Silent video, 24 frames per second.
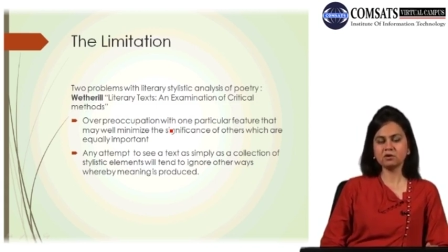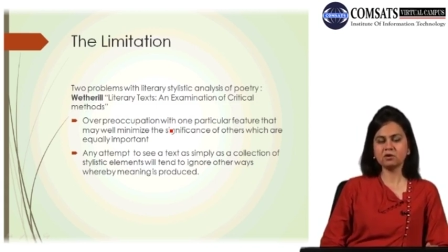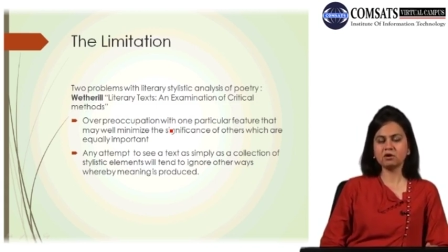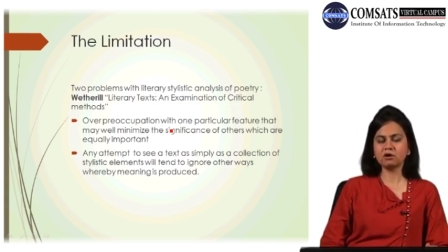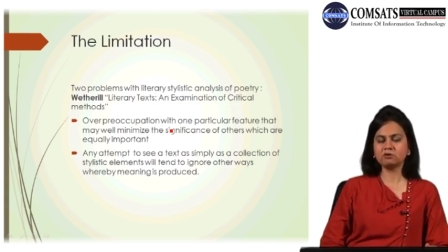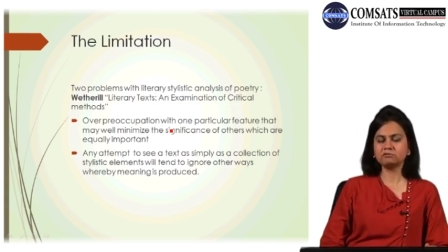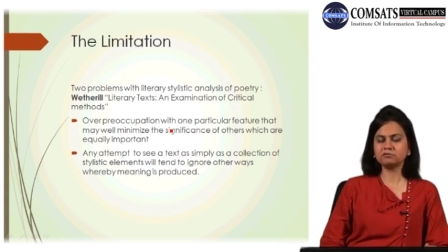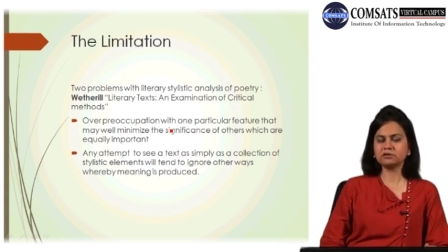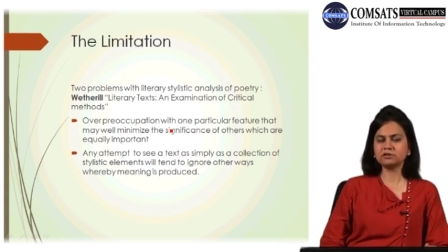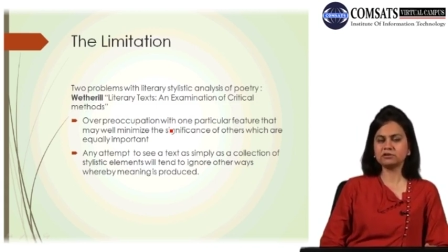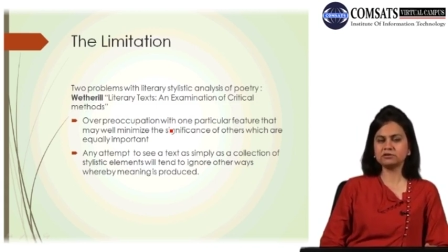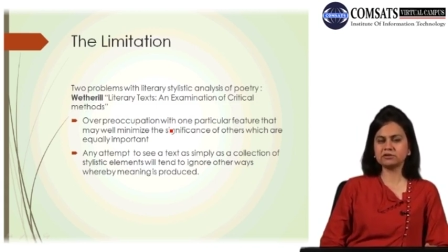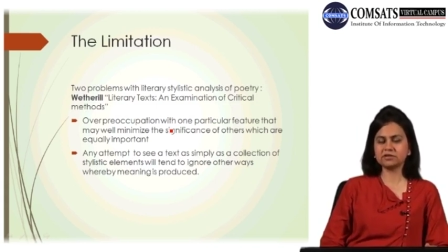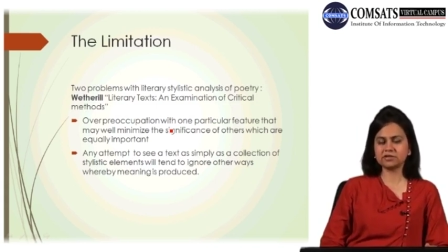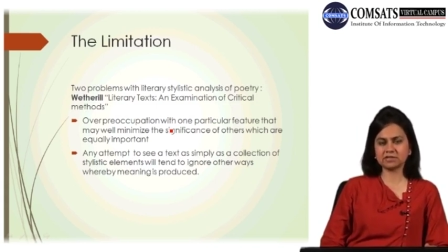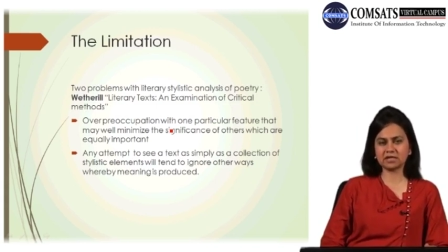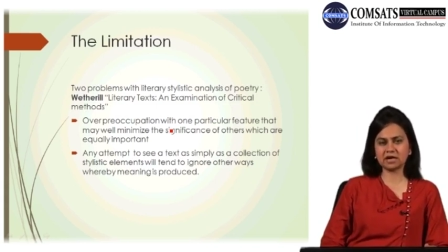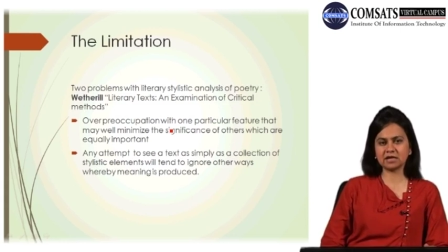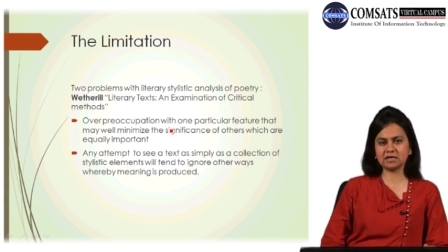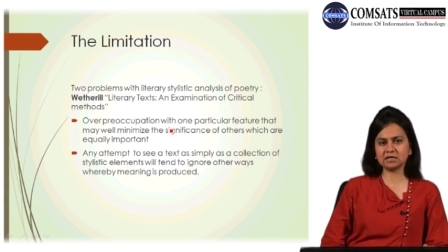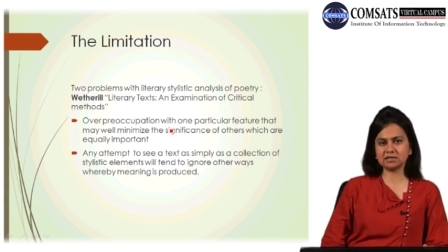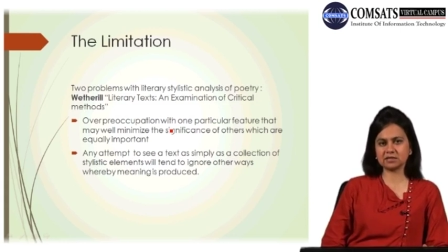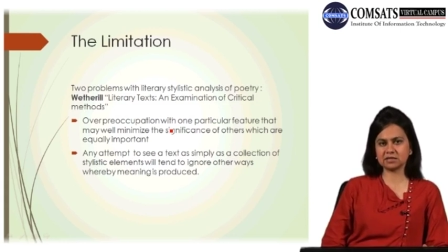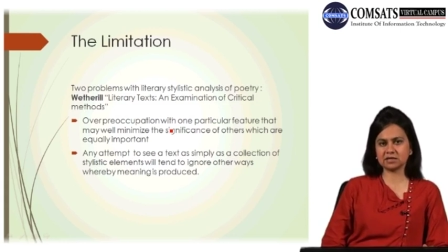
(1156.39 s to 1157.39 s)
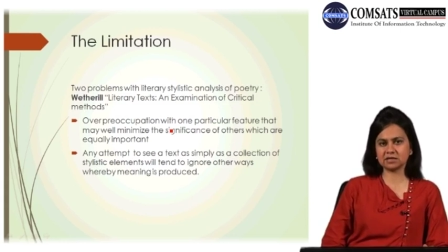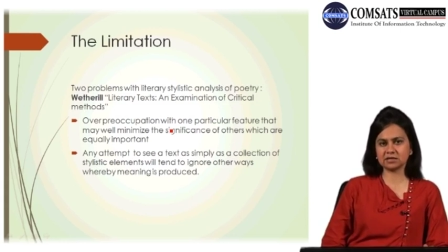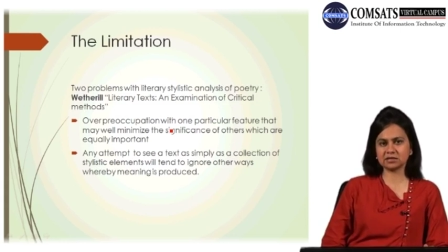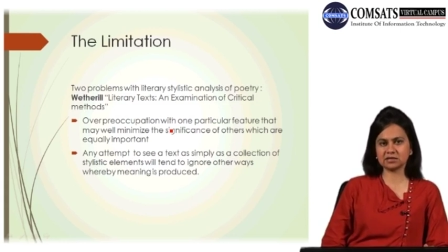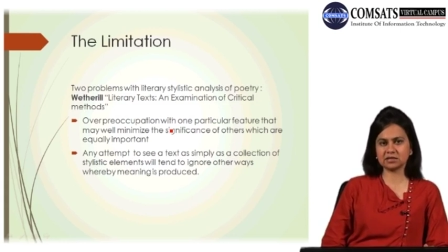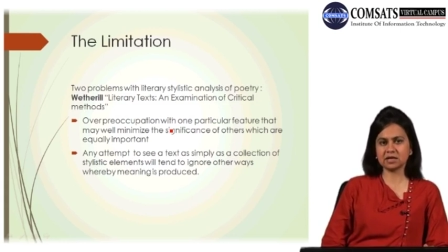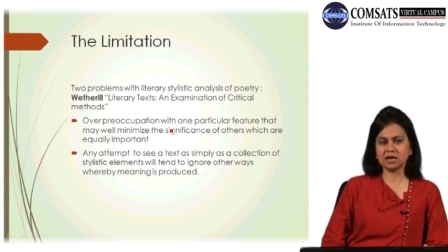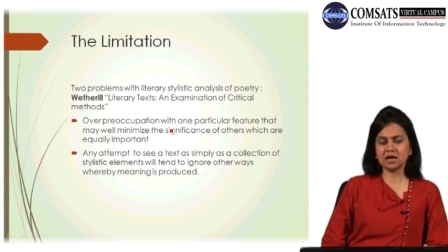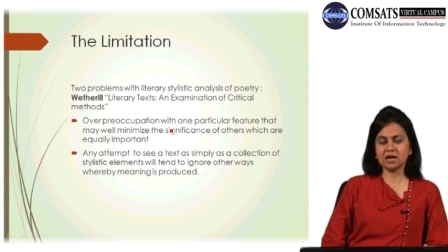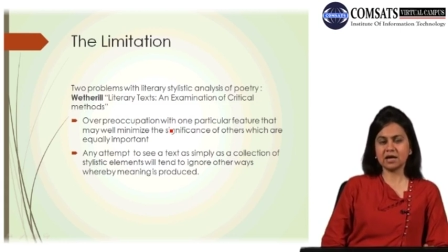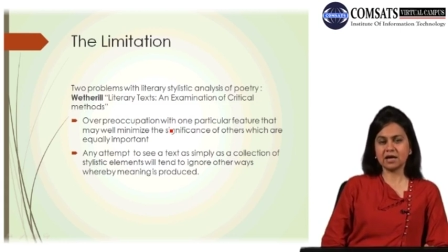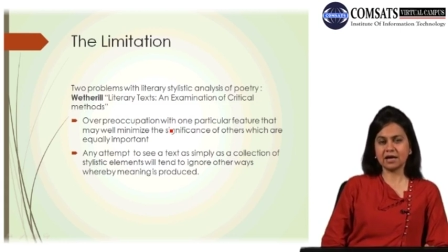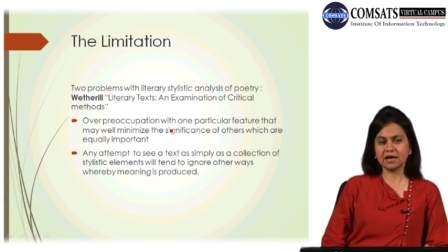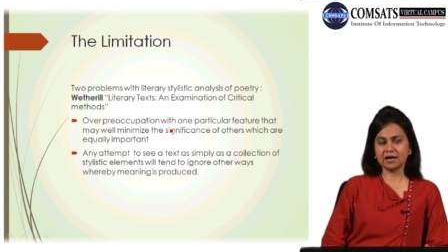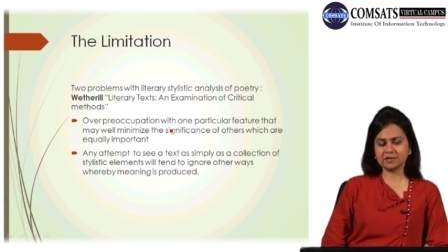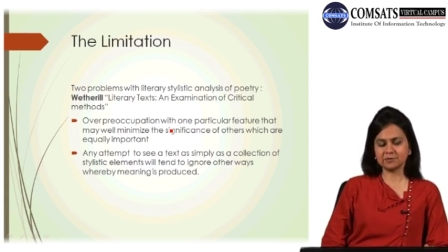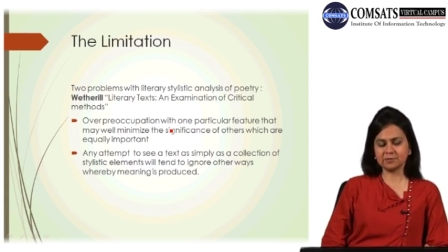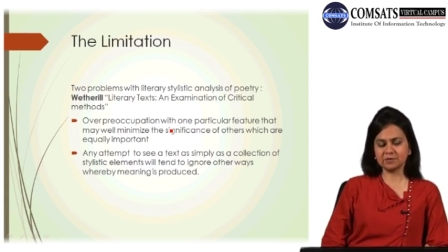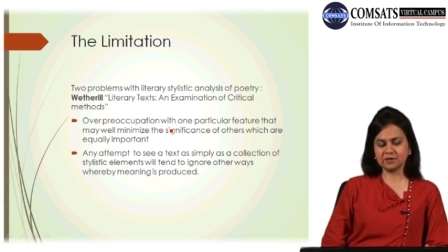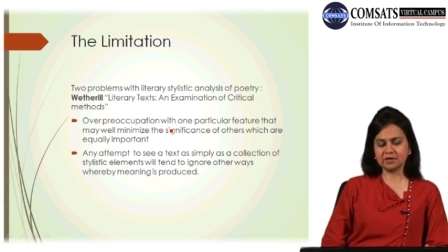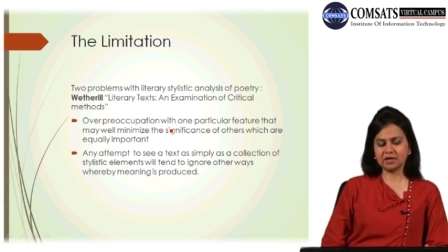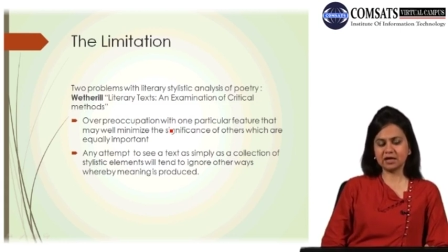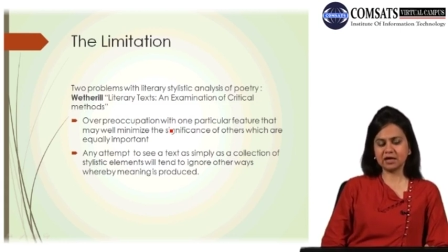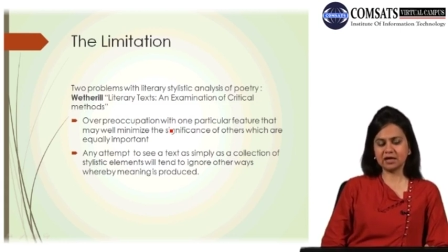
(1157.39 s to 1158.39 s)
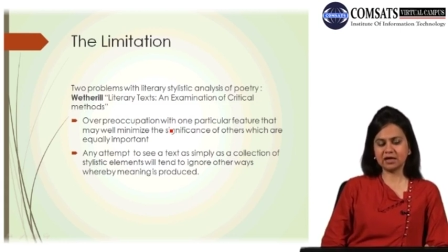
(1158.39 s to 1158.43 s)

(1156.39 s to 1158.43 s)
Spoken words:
of literary stylistics has been